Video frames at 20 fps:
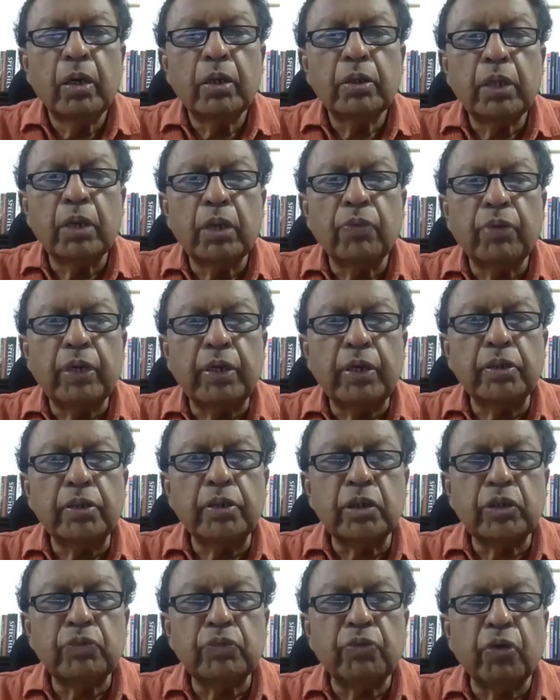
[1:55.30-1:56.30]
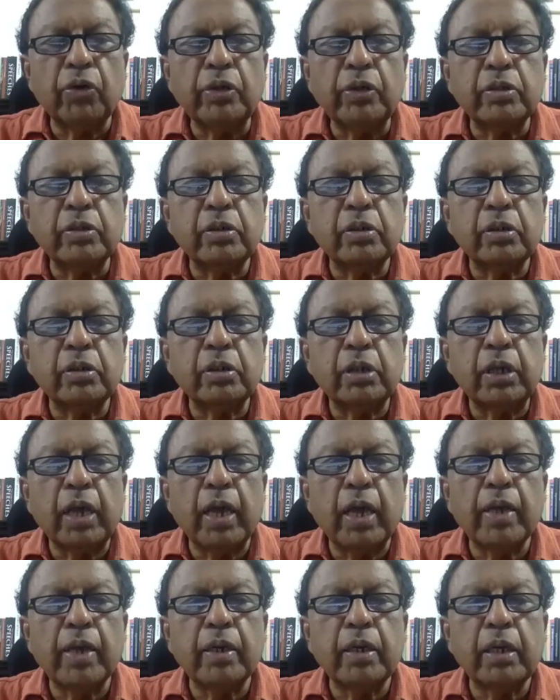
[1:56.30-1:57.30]
There were reasons for it.
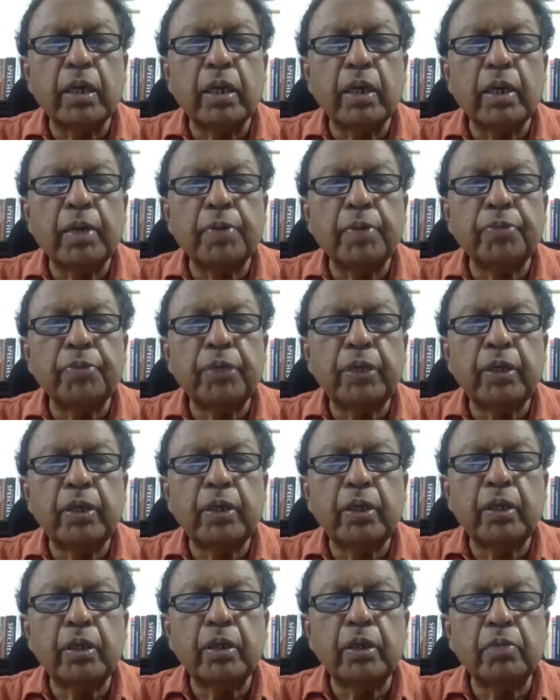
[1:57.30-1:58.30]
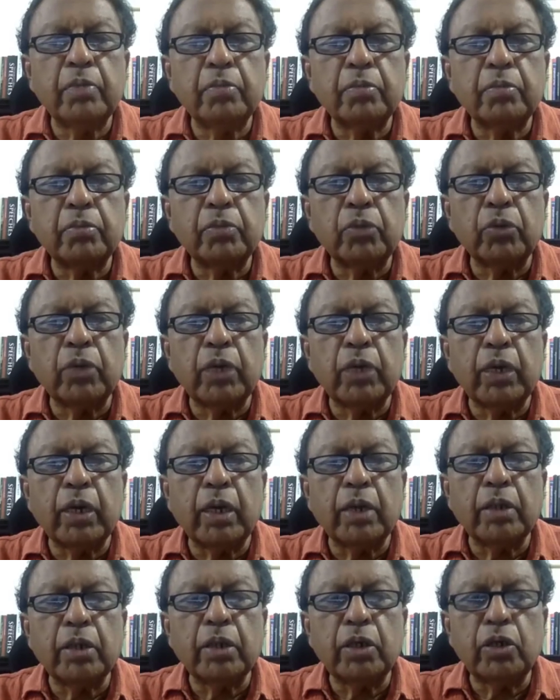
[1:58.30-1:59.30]
And uh, we took a
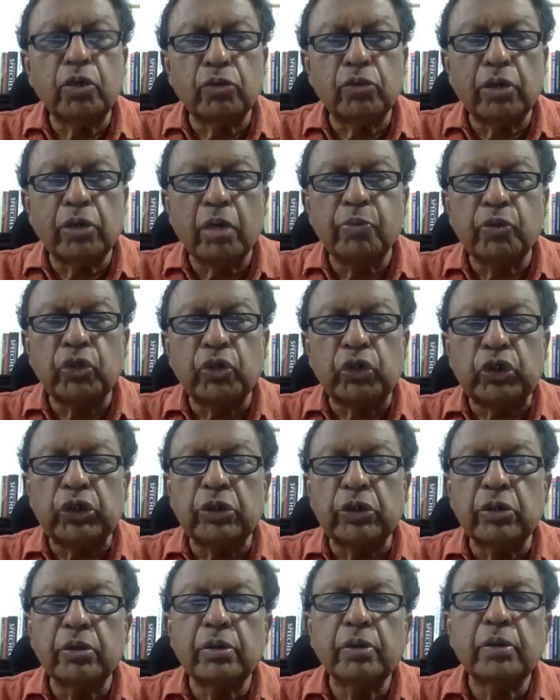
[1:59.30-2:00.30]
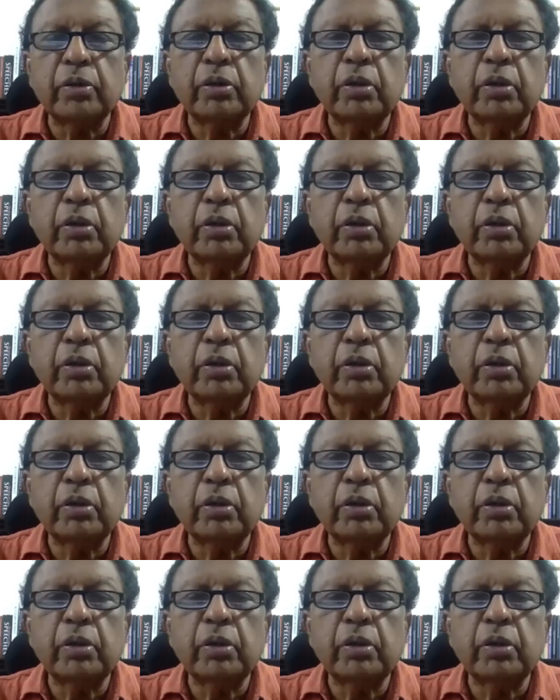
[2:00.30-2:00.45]
rather neutral position.